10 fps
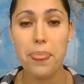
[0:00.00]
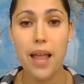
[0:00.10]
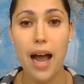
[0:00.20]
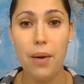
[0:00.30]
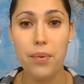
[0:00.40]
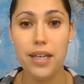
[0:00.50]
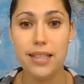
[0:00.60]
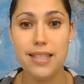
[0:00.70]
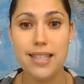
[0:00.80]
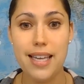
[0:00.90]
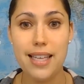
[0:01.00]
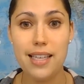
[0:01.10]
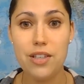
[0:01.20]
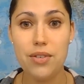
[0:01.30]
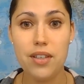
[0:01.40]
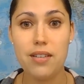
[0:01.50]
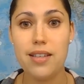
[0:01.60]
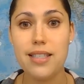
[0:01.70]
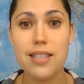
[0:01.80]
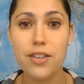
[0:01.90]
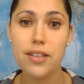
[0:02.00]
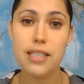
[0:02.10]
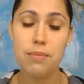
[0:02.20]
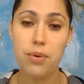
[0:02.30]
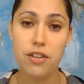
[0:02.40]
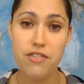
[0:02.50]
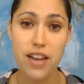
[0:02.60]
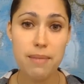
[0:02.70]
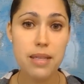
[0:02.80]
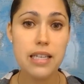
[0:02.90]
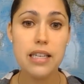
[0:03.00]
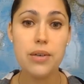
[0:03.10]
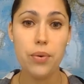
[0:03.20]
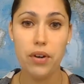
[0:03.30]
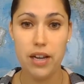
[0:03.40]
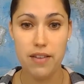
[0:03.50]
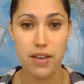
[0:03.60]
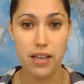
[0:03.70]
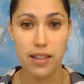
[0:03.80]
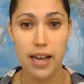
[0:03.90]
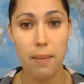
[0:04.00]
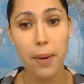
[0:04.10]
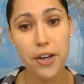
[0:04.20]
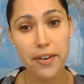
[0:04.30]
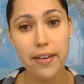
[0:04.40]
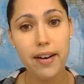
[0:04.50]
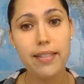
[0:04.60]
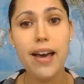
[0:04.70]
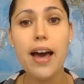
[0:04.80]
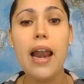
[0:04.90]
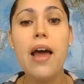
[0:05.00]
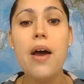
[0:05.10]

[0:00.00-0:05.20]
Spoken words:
I wouldn't say that you could necessarily support a family or even like a partner on that,